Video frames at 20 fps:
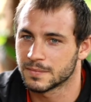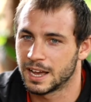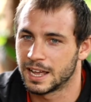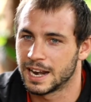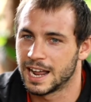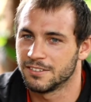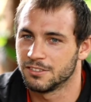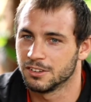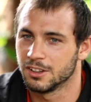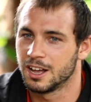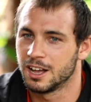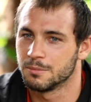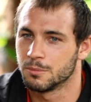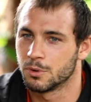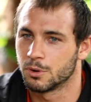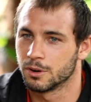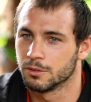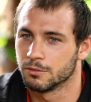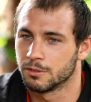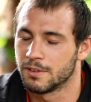I'd have a lot
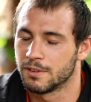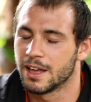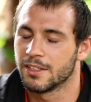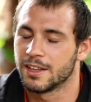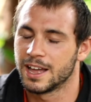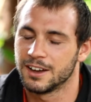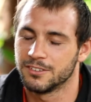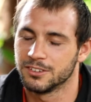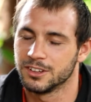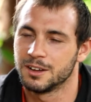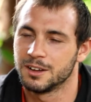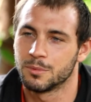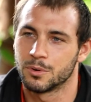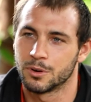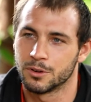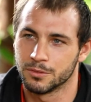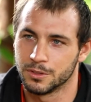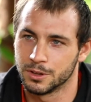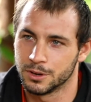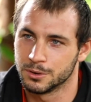more, rather have a lot
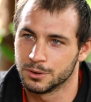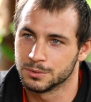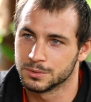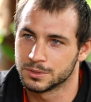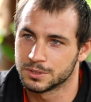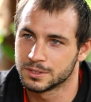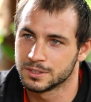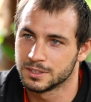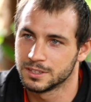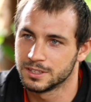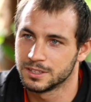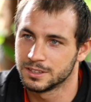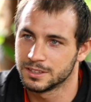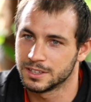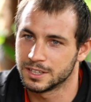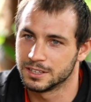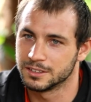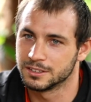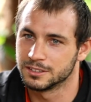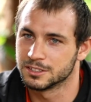more of those
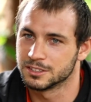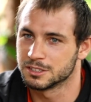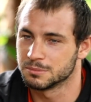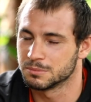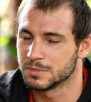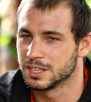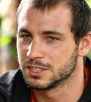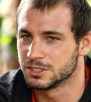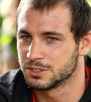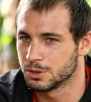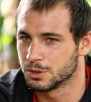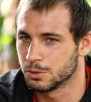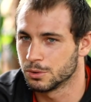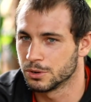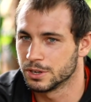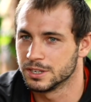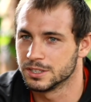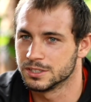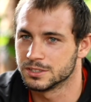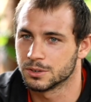than some nice
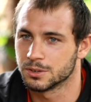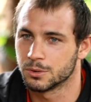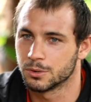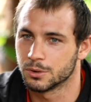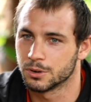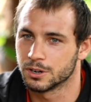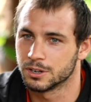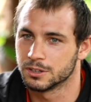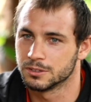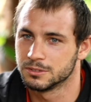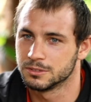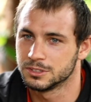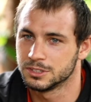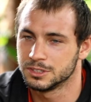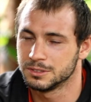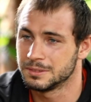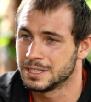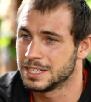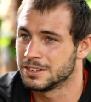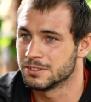toys or
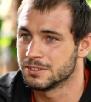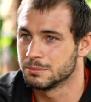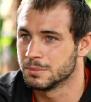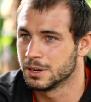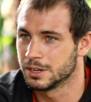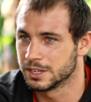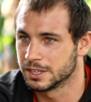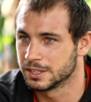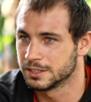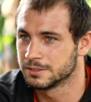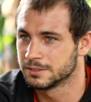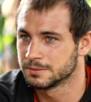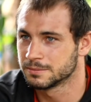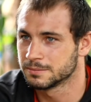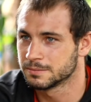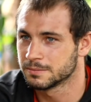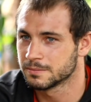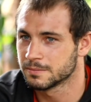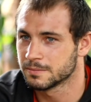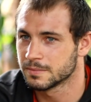even money.
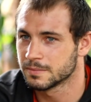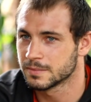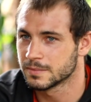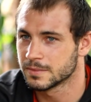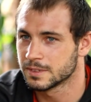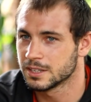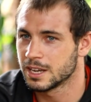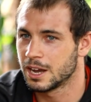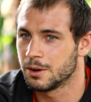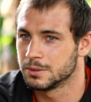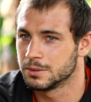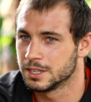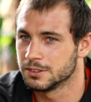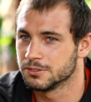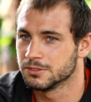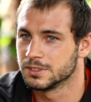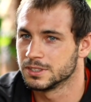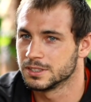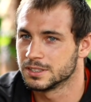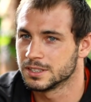I would
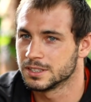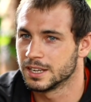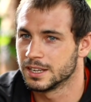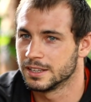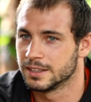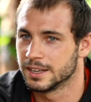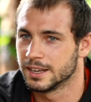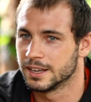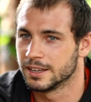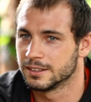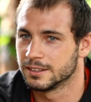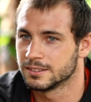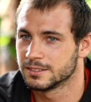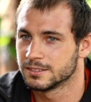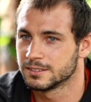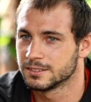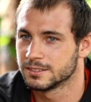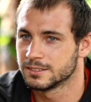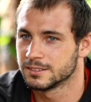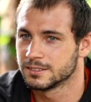definitely say that
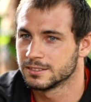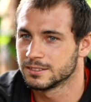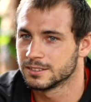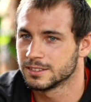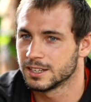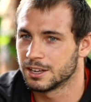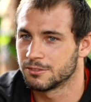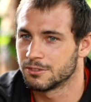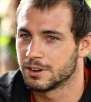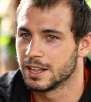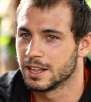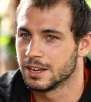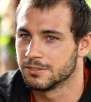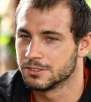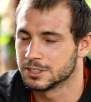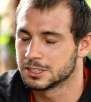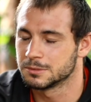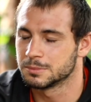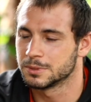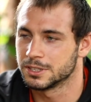I'd rather
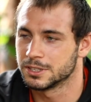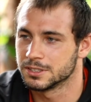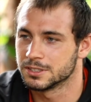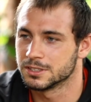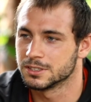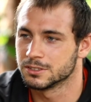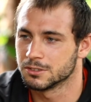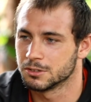have experiences